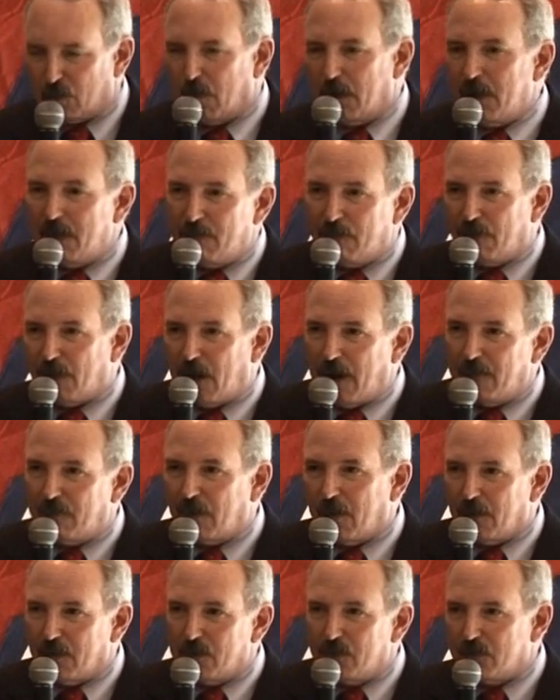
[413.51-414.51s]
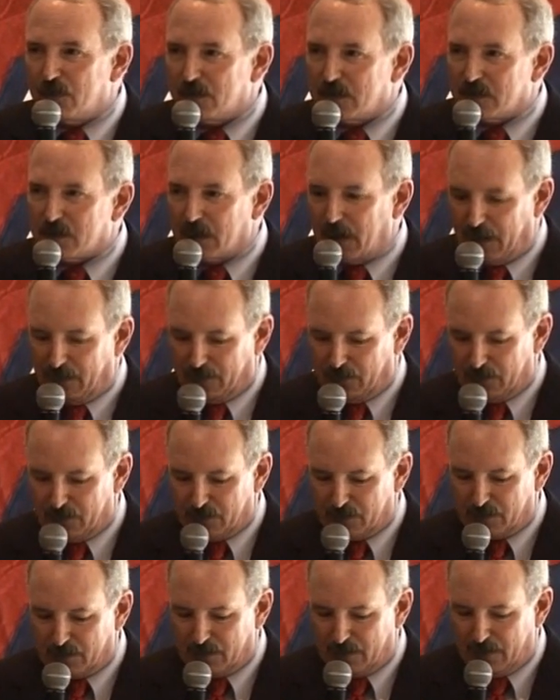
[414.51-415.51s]
2,500
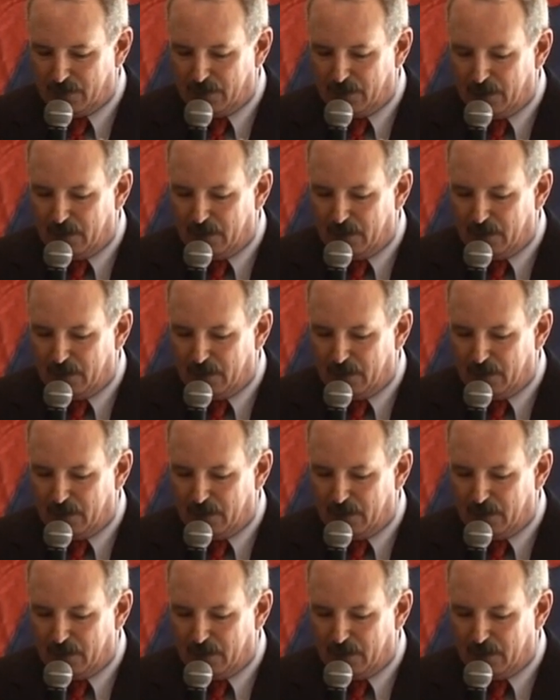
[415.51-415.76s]
sailors,